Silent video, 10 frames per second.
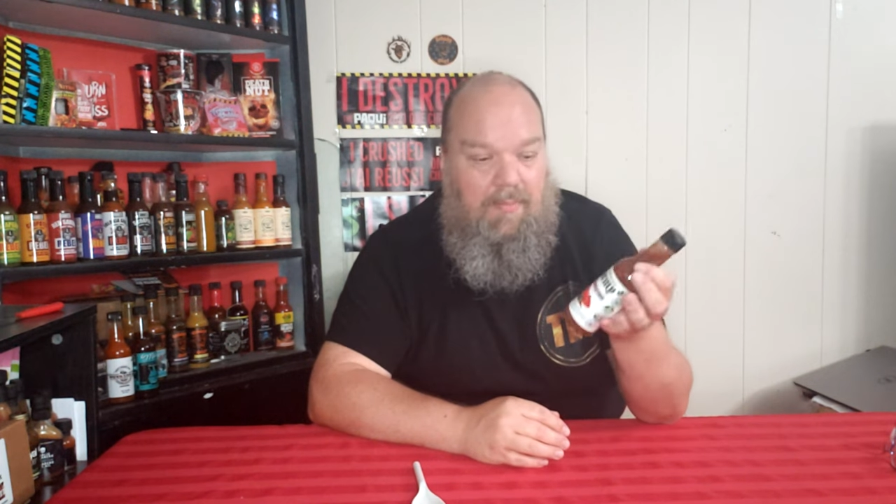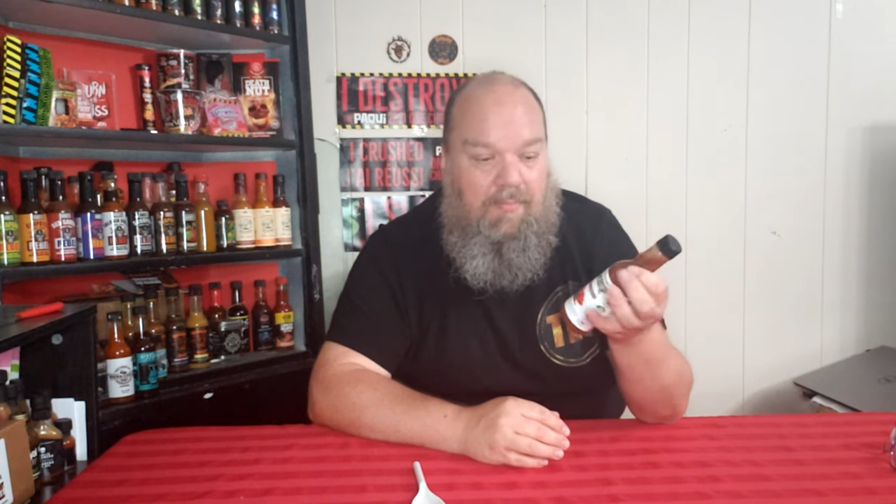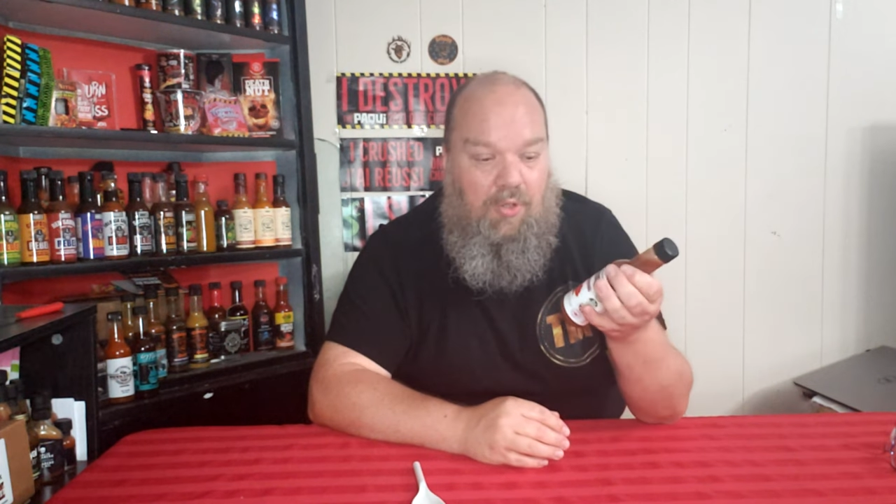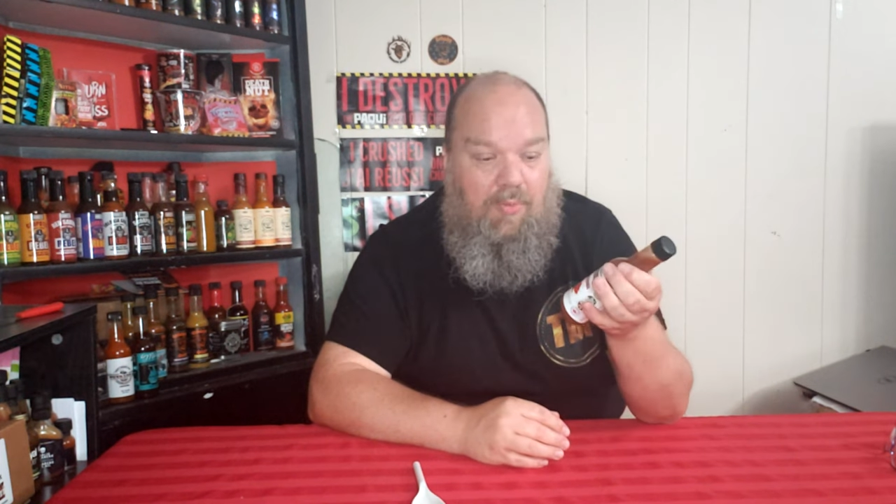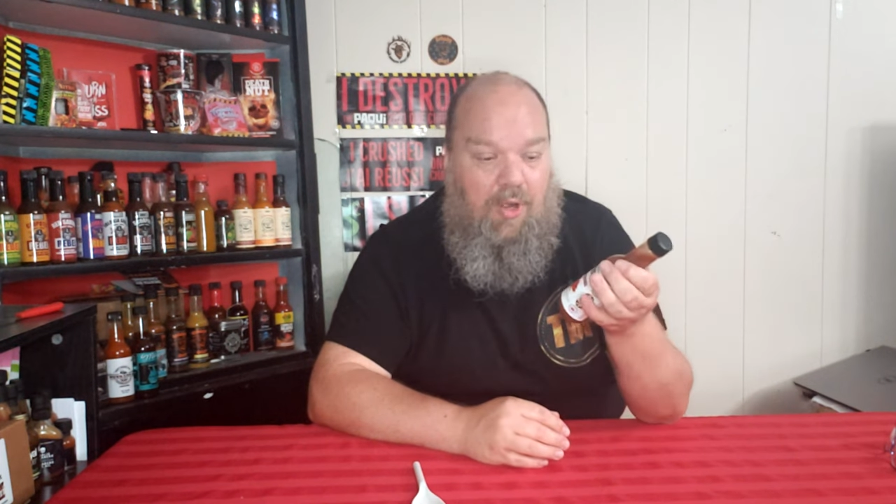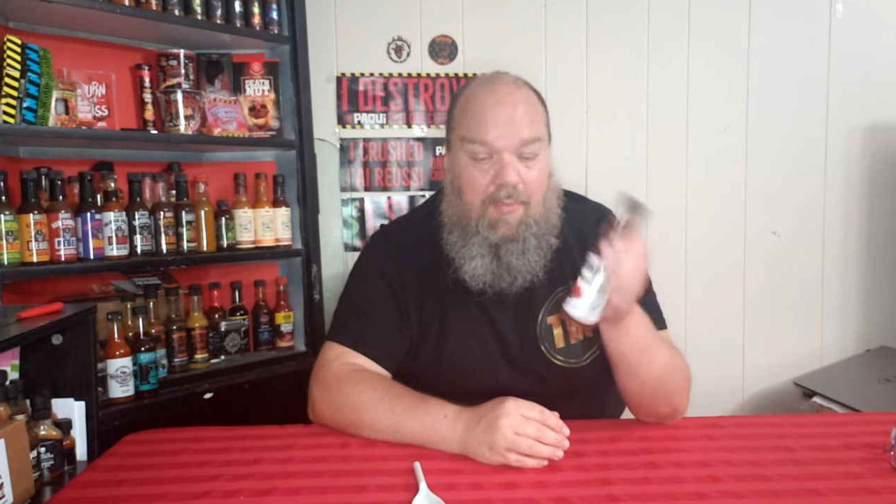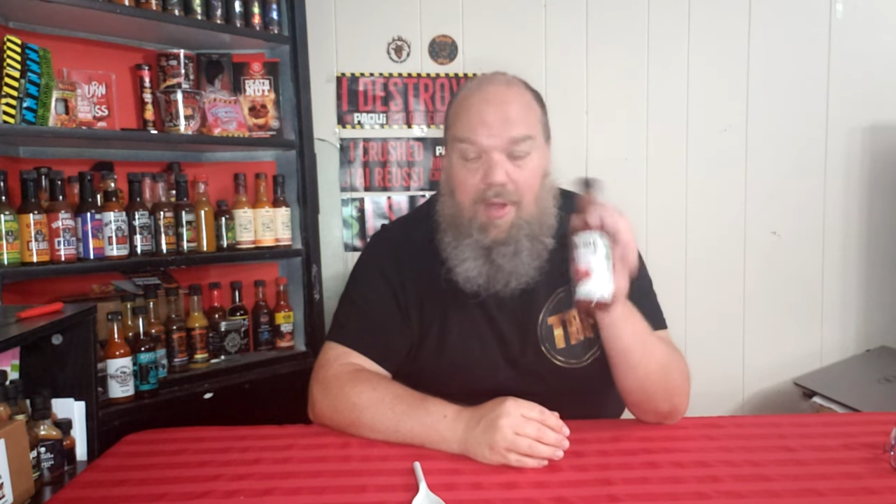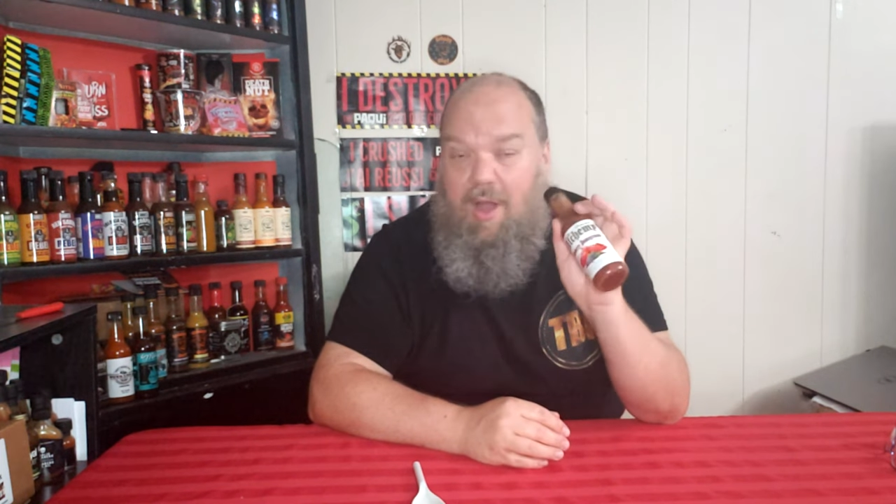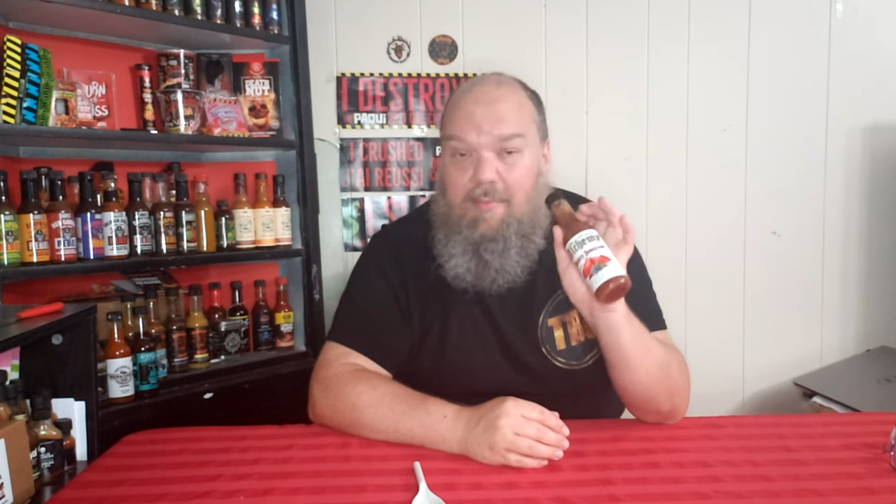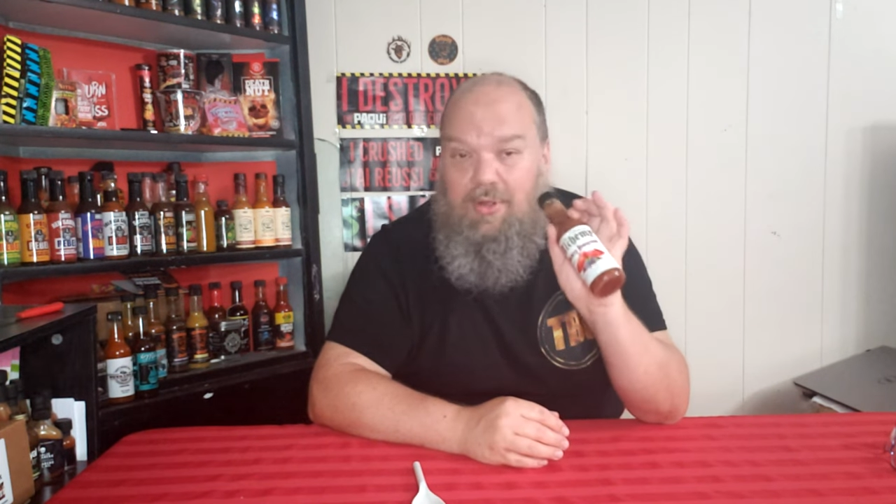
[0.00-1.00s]
Blueberry
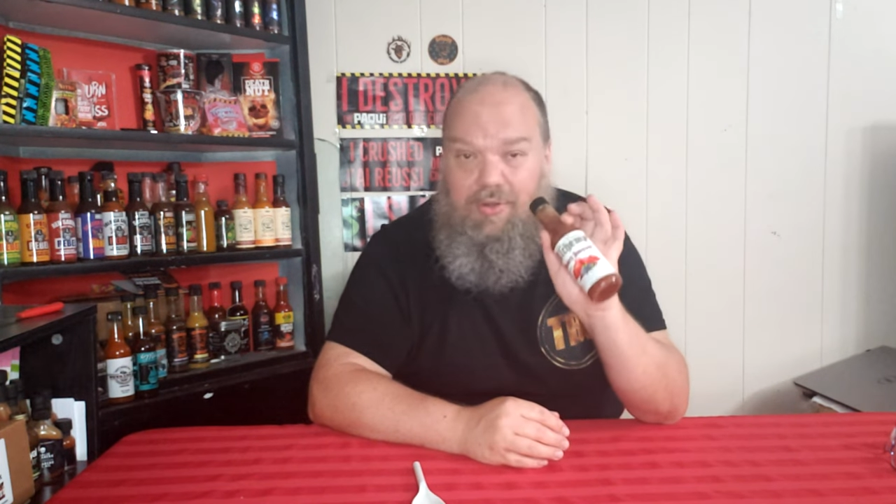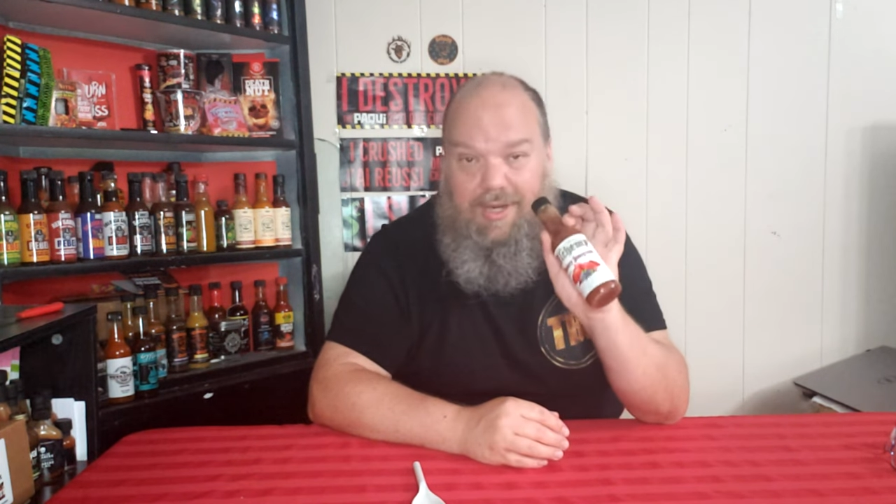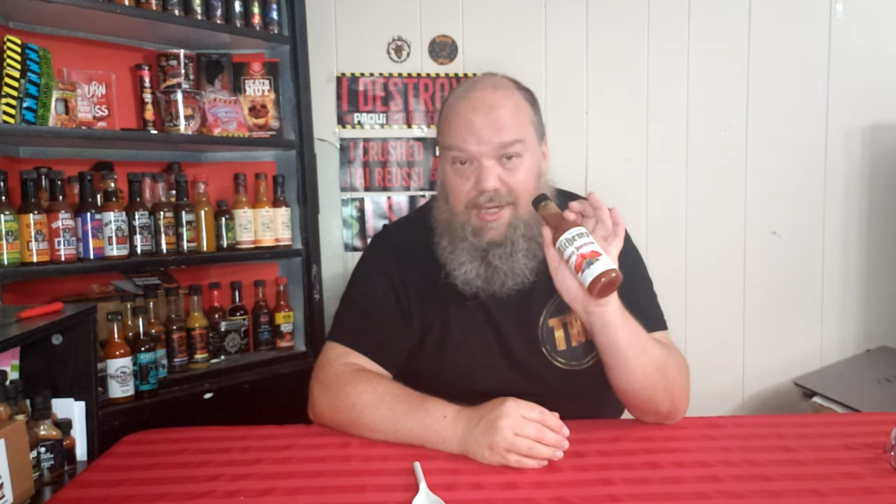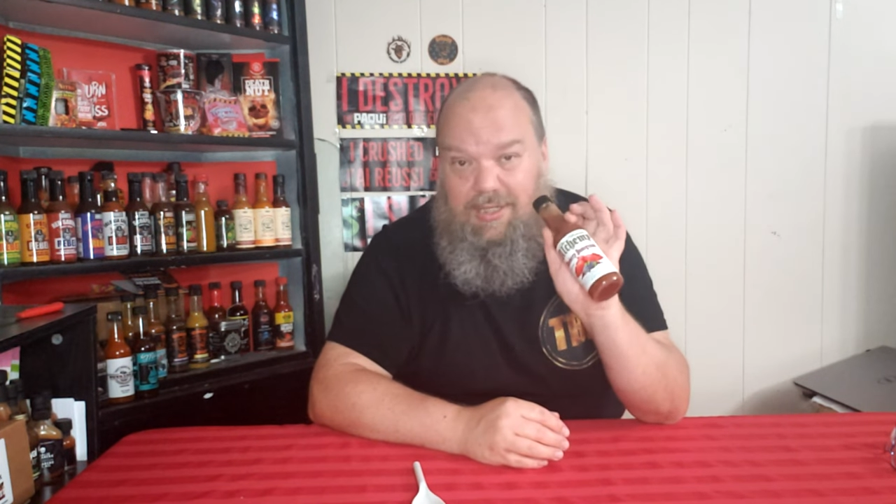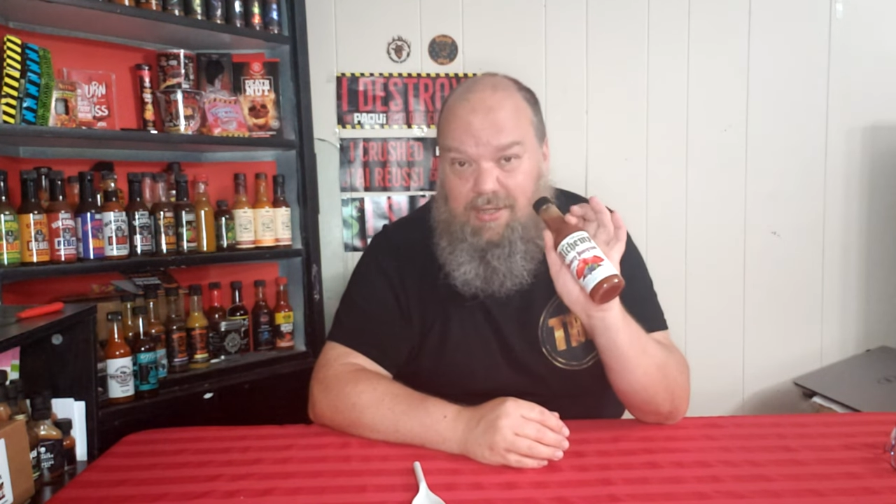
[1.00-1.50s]
Pomegranate